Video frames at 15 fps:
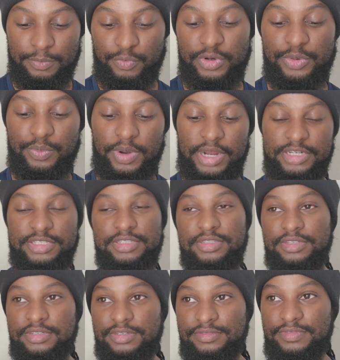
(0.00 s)
rewatch
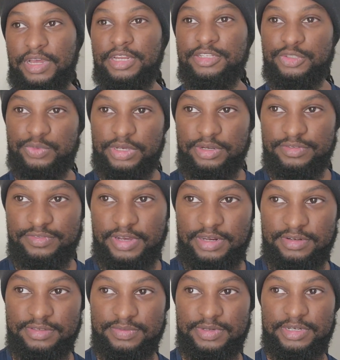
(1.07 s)
the Valenzuela
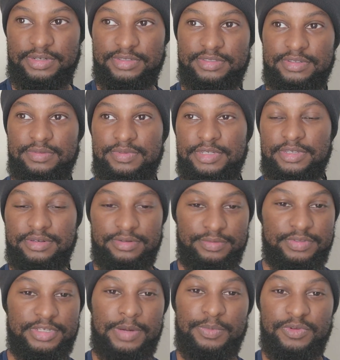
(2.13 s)
fight as well, so we can do
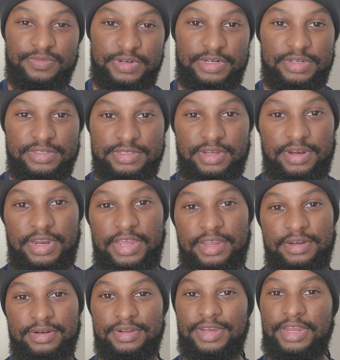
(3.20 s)
separate videos on
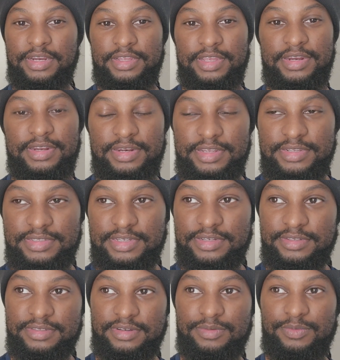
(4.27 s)
that and kind of get in
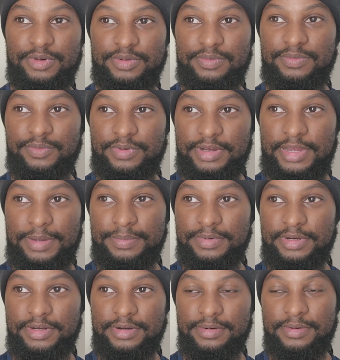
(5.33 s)
details on what
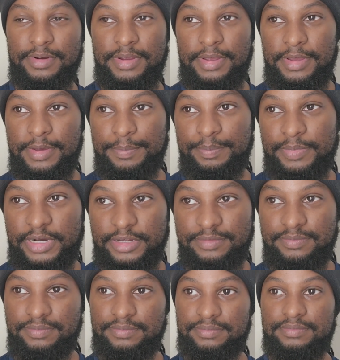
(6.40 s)
happened there.
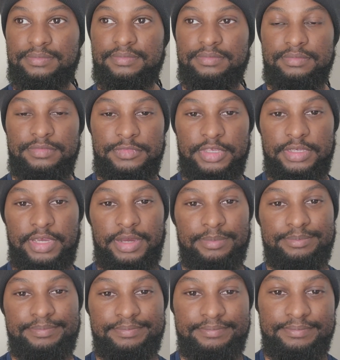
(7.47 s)
But yeah,
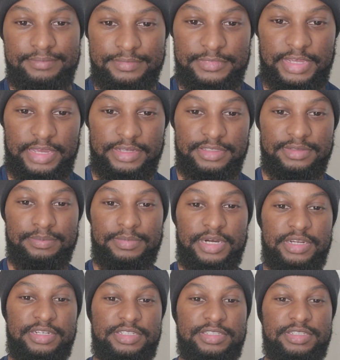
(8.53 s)
thanks a
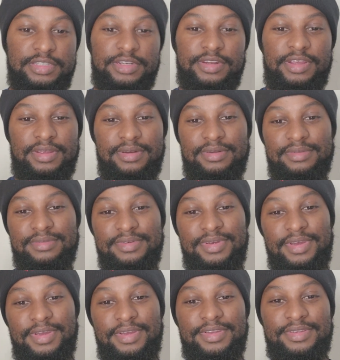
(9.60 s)
bunch, and
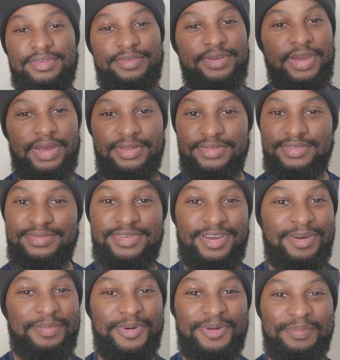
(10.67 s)
you guys
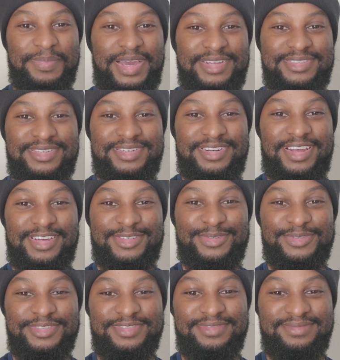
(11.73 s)
come on back to the
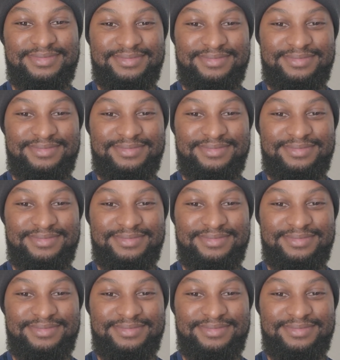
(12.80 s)
next one.